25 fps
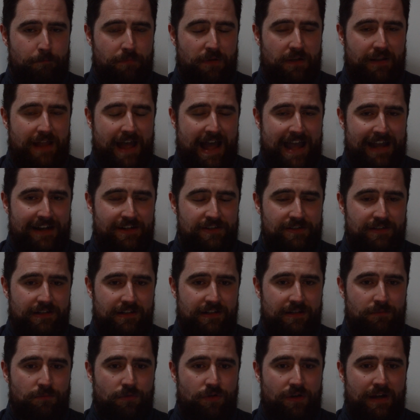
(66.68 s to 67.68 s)
But
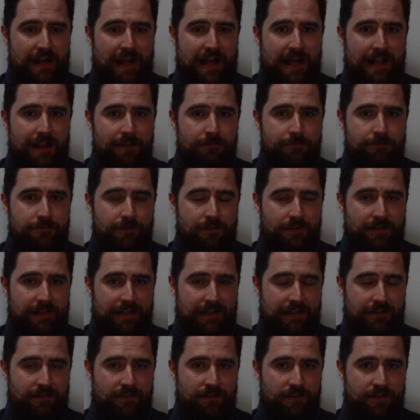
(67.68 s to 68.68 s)
actually, the more helpful
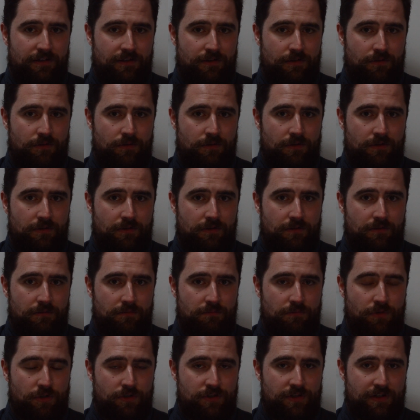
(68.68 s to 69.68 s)
thing to do
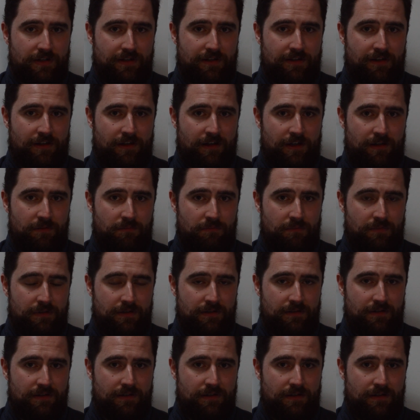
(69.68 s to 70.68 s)
much of the time
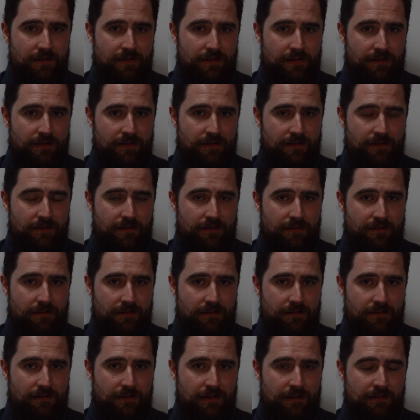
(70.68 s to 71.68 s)

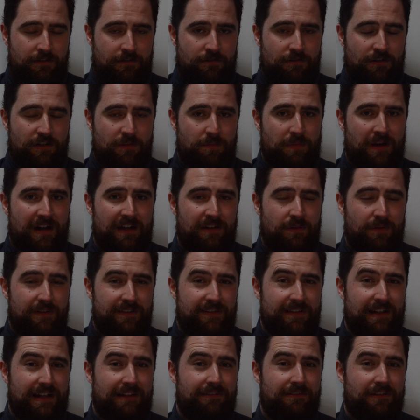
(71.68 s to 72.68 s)
is to respond
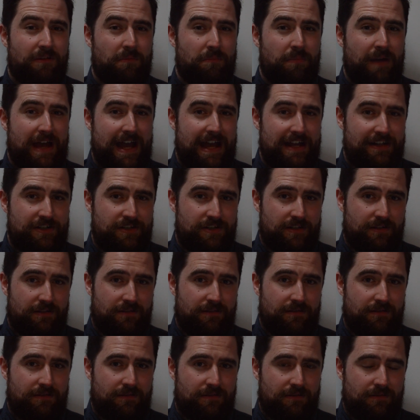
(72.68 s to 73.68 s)
with
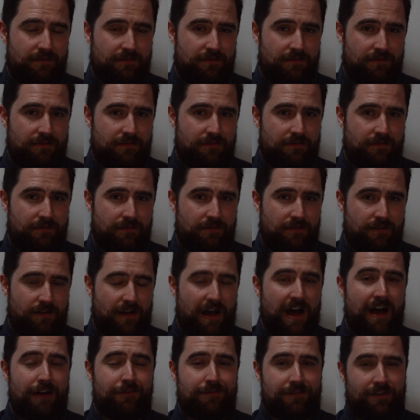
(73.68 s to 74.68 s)
self-compassion,
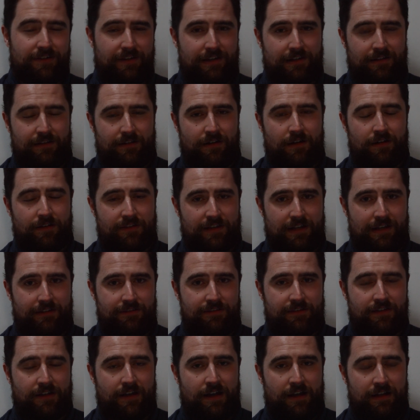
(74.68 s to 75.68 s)
to offer
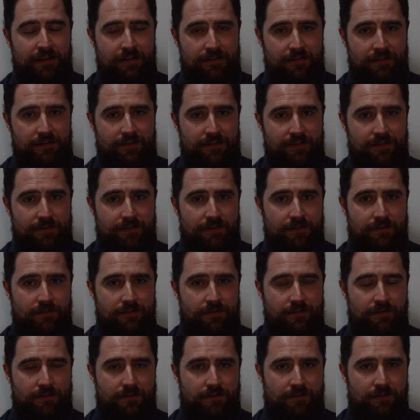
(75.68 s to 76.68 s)
ourselves kindness.
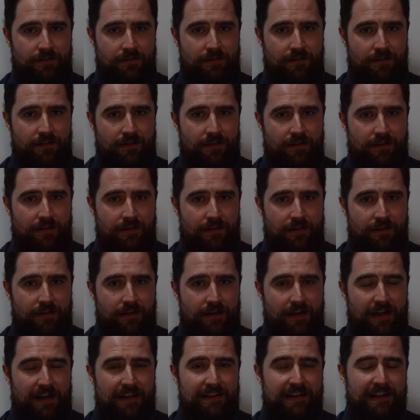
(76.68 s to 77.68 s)

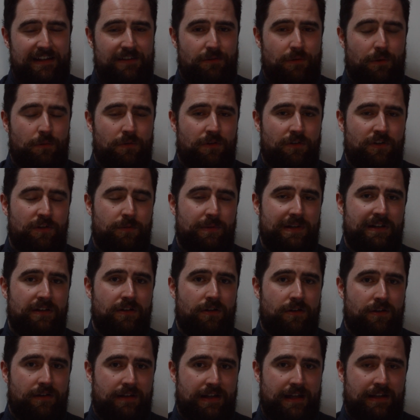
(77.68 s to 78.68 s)
And that's what we're going to be
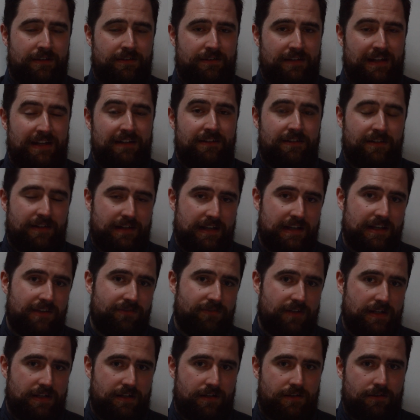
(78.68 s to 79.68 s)
looking at in
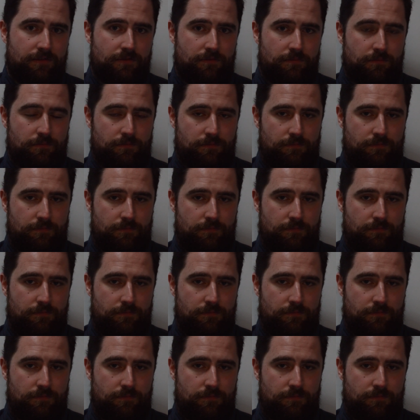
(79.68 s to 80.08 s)
today's video.